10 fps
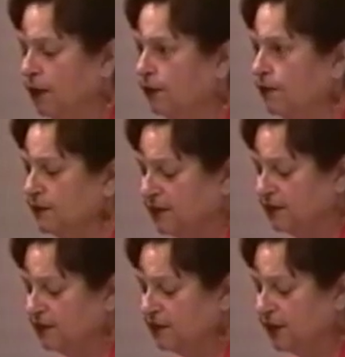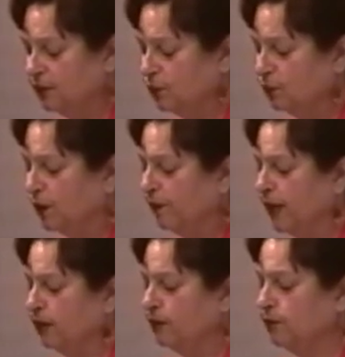The descent stage will
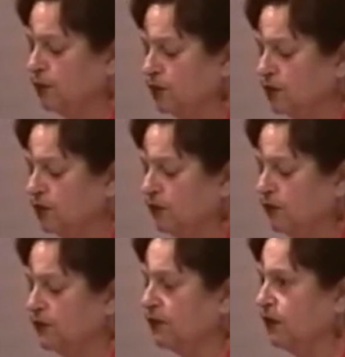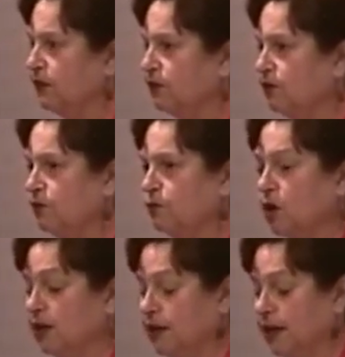remain on the Moon's surface and continue
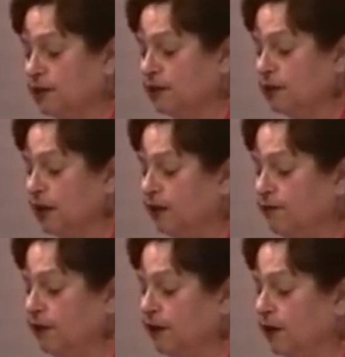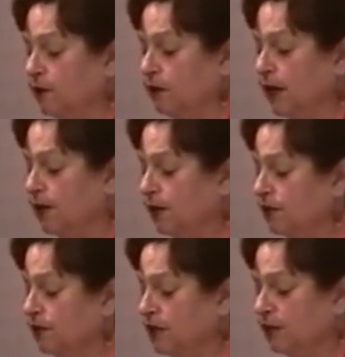broadcasting live video and other
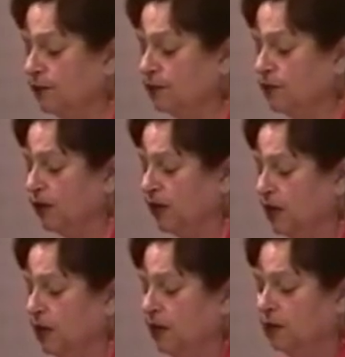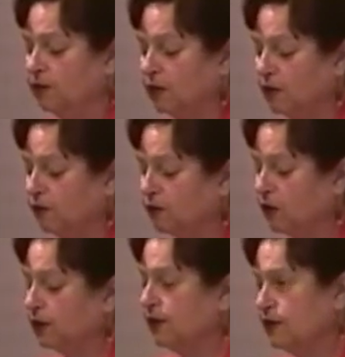telemetry to Earth for
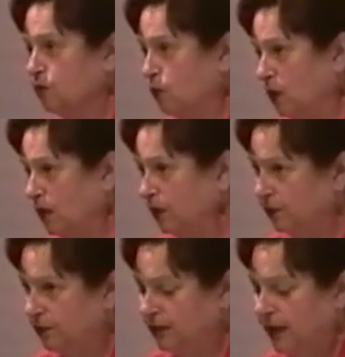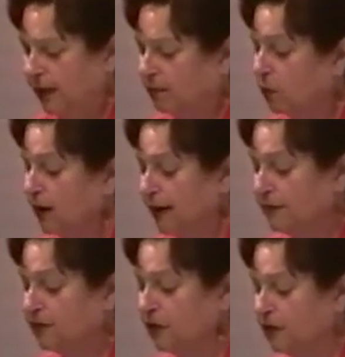at least one lunar day,
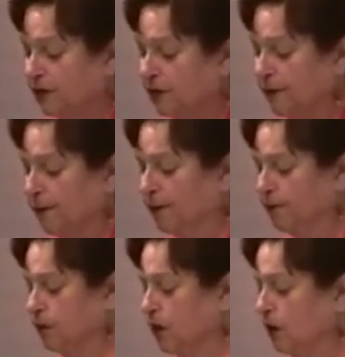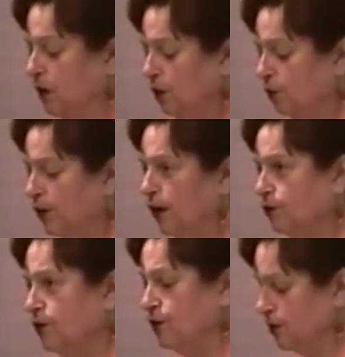perhaps longer.
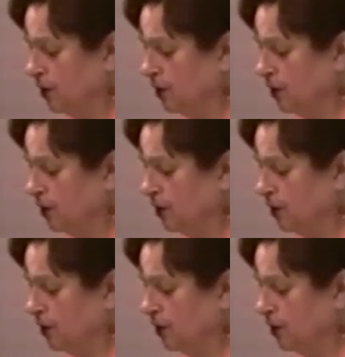Reentry should